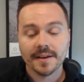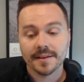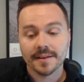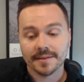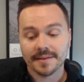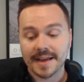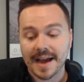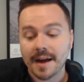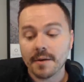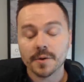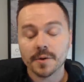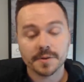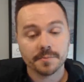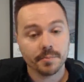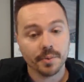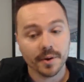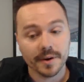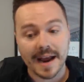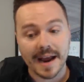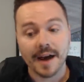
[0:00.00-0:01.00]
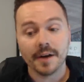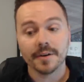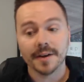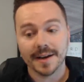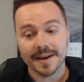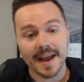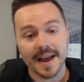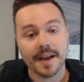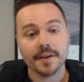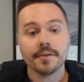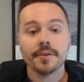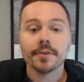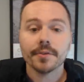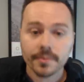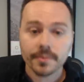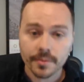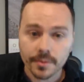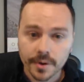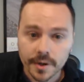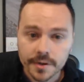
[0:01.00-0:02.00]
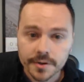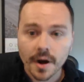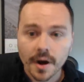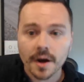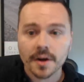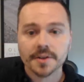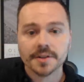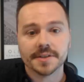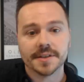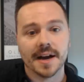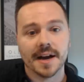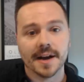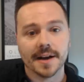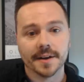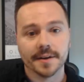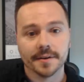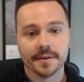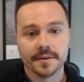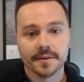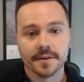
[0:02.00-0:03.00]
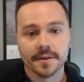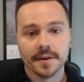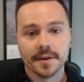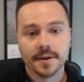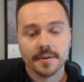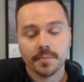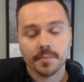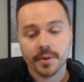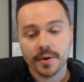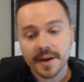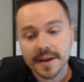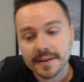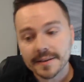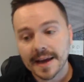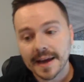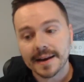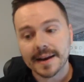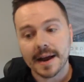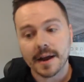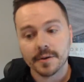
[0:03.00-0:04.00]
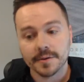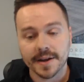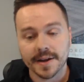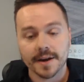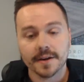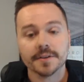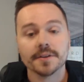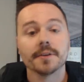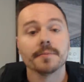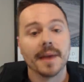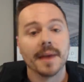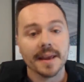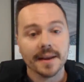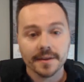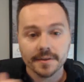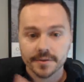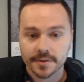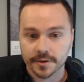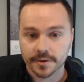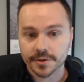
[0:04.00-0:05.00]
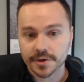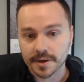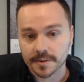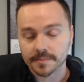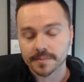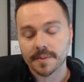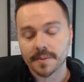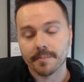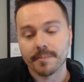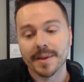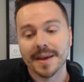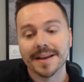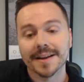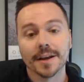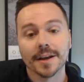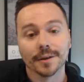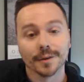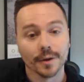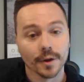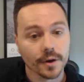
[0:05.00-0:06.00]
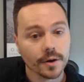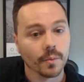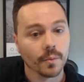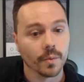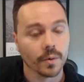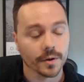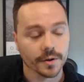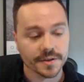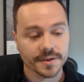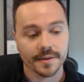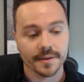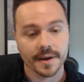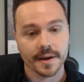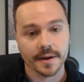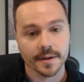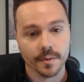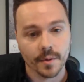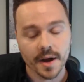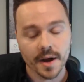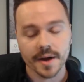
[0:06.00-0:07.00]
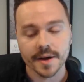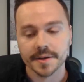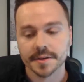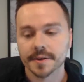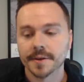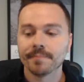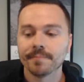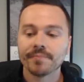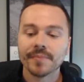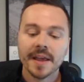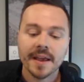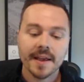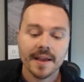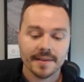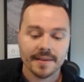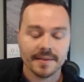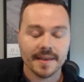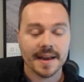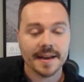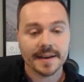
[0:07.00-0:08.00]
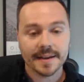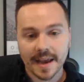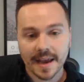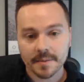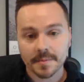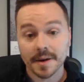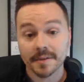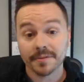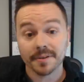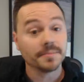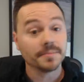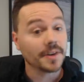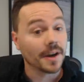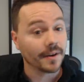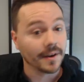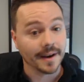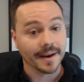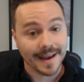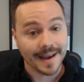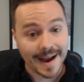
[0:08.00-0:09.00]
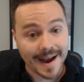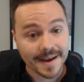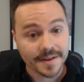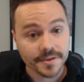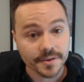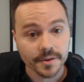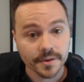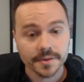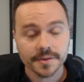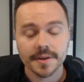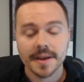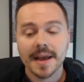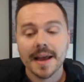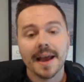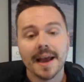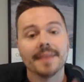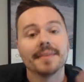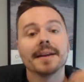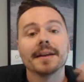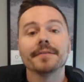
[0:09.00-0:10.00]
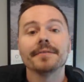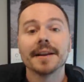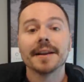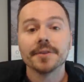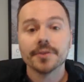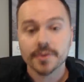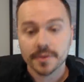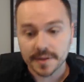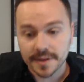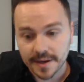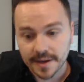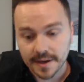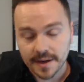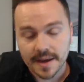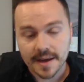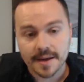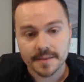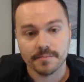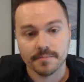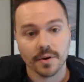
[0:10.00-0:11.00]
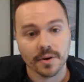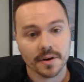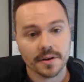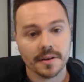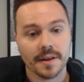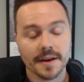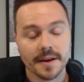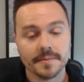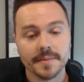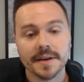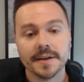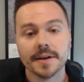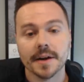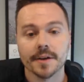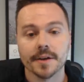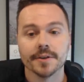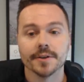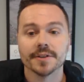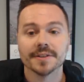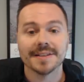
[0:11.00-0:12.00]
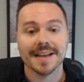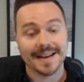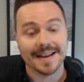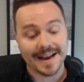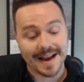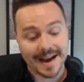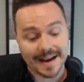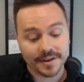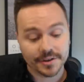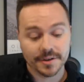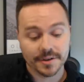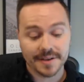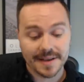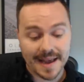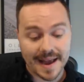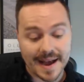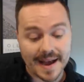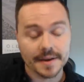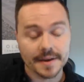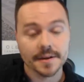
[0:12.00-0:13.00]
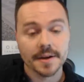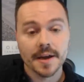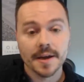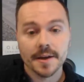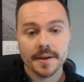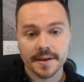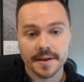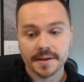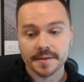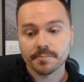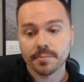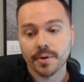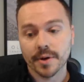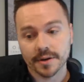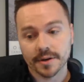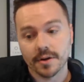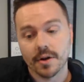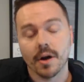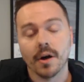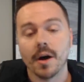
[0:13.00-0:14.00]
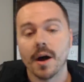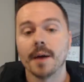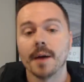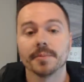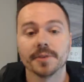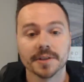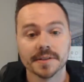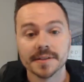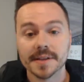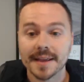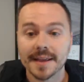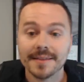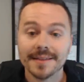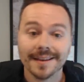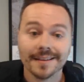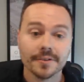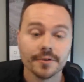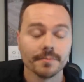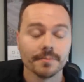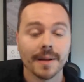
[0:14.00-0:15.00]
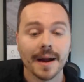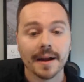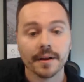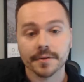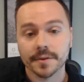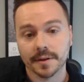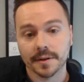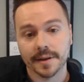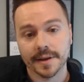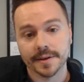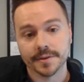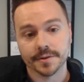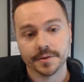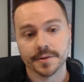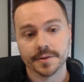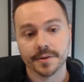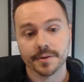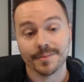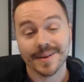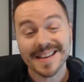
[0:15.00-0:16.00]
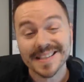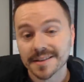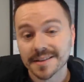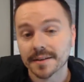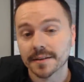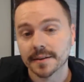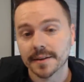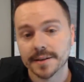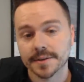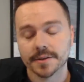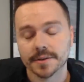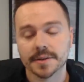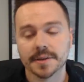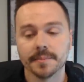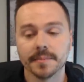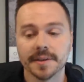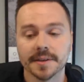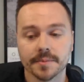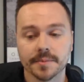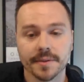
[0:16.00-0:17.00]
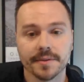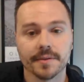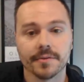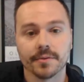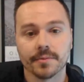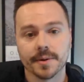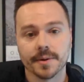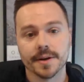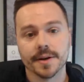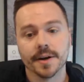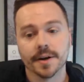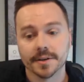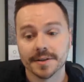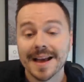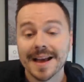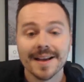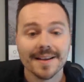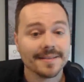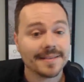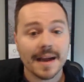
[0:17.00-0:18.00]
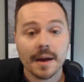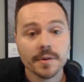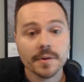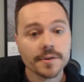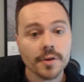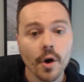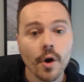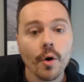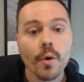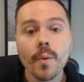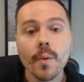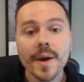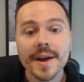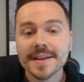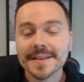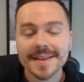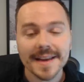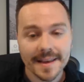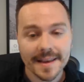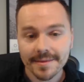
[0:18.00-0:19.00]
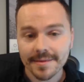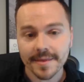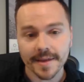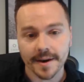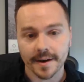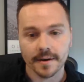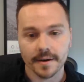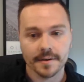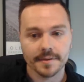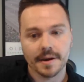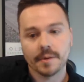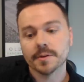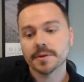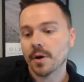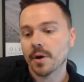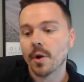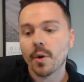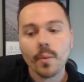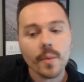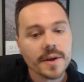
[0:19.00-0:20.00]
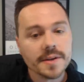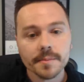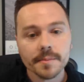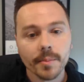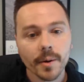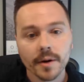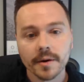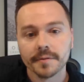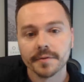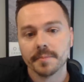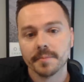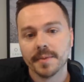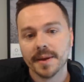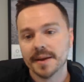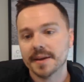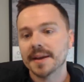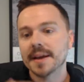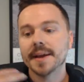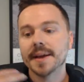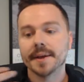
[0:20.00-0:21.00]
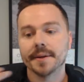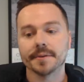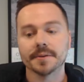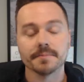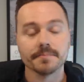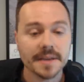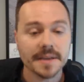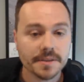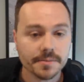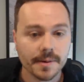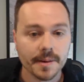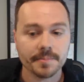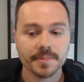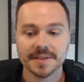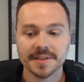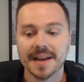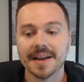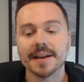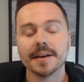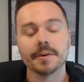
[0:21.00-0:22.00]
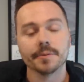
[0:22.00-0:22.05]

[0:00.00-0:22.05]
That was put out again through Qatar's side, putting that out there to make Sir Jim's bid look worse than it was. Then it came out from Duncan Castles, and then eventually Mark Kleinman and others, that he actually had these put and call options in there to buy out the Glazers, the rest of the Glazer siblings, within 3 years. That was always in there. That was always a part of the bid. It was misrepresented.